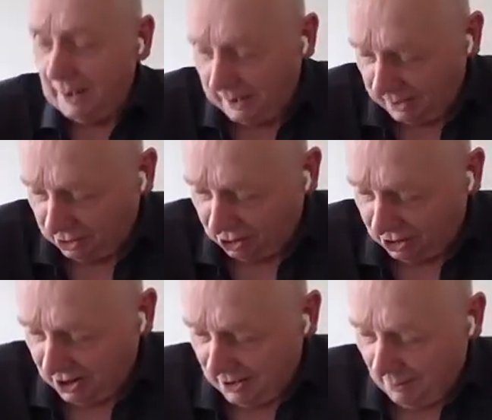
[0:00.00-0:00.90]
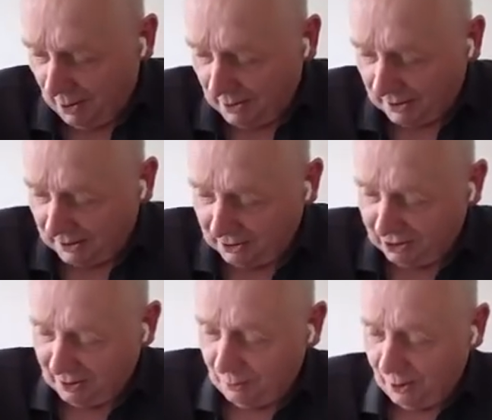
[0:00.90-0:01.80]
HDMI, I
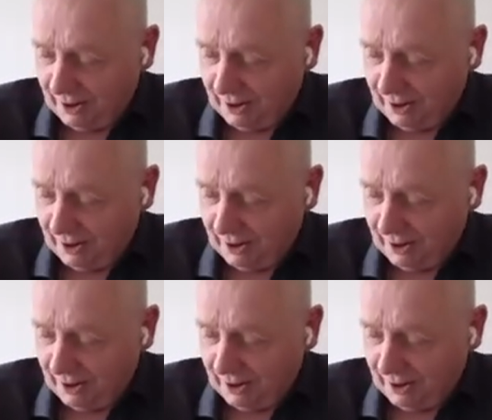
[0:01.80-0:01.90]
said what